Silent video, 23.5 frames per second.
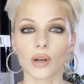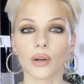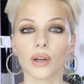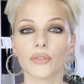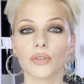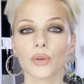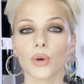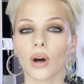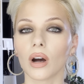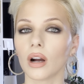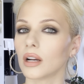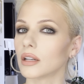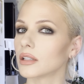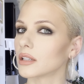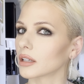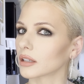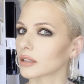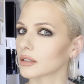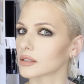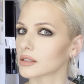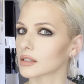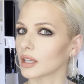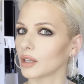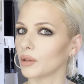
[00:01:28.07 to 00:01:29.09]
if you are a
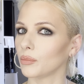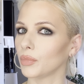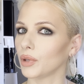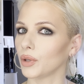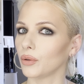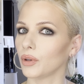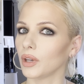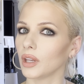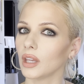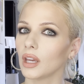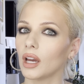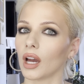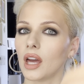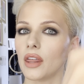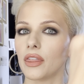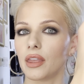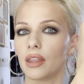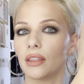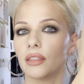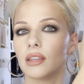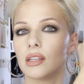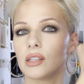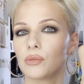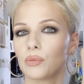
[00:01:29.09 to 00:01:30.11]
darker skin beauty, I
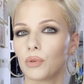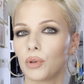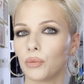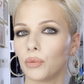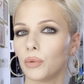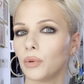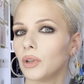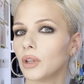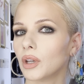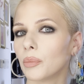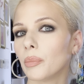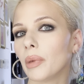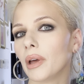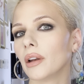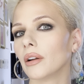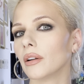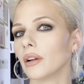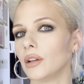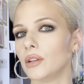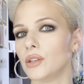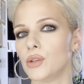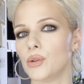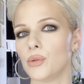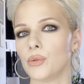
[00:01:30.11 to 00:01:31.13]
think this one will look better
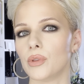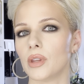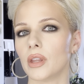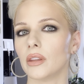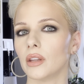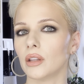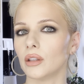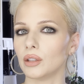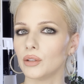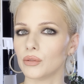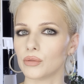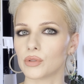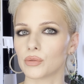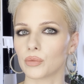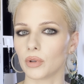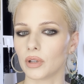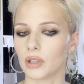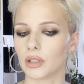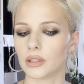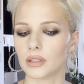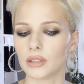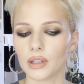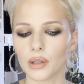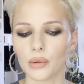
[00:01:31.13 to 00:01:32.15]
on you than the loose
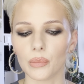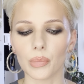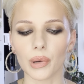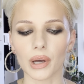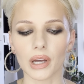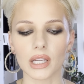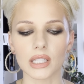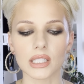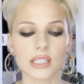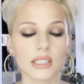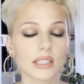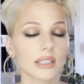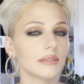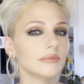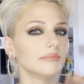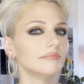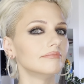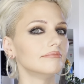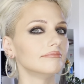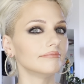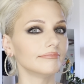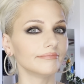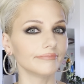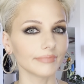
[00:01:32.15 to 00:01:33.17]
one, but
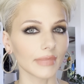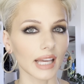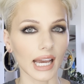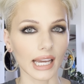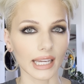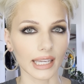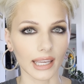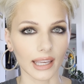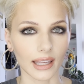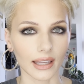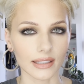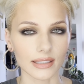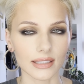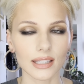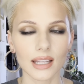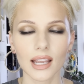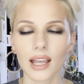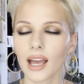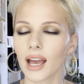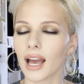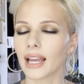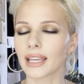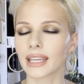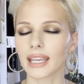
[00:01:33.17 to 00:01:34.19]
I can't
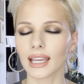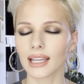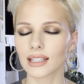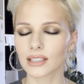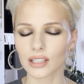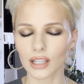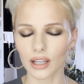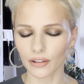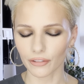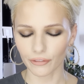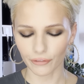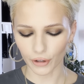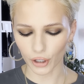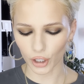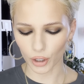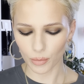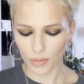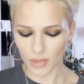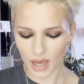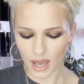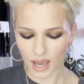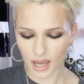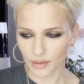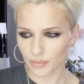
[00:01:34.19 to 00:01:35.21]
affirm
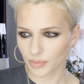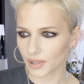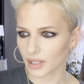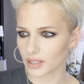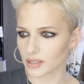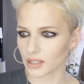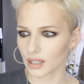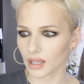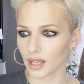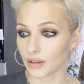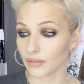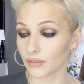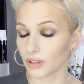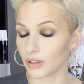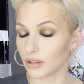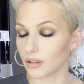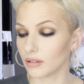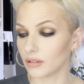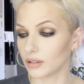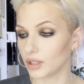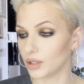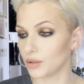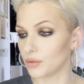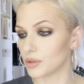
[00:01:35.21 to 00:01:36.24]
that because I
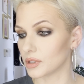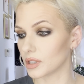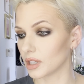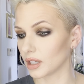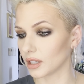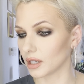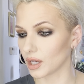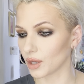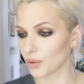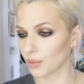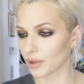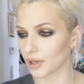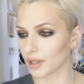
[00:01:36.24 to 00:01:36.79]
haven't used it on anyone